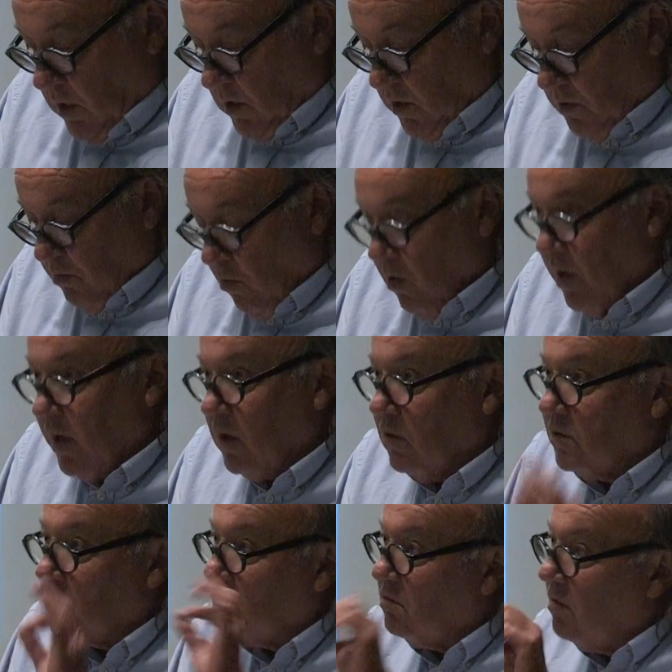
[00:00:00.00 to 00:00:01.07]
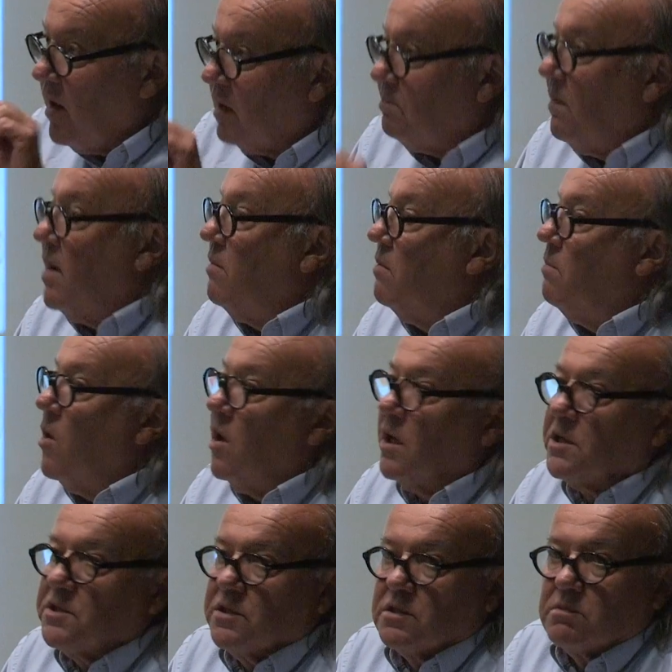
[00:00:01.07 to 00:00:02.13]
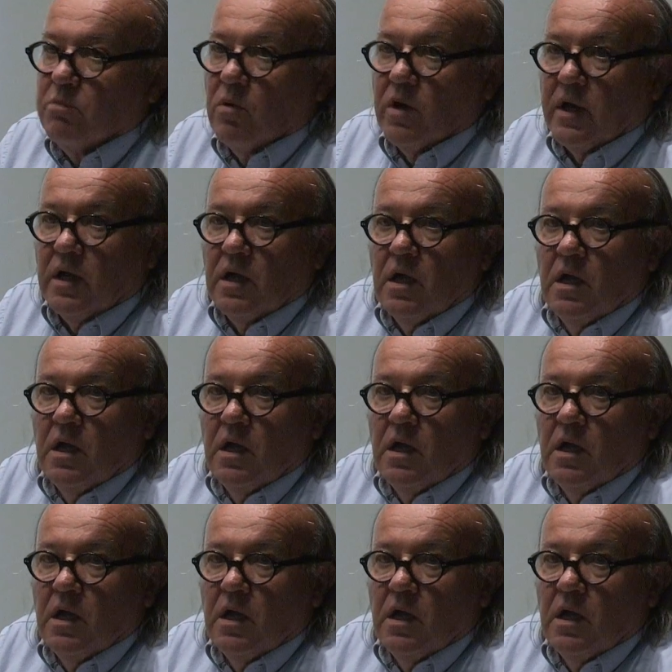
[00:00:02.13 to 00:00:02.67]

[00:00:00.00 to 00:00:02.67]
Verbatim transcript: this morning, or to direct my remarks this morning,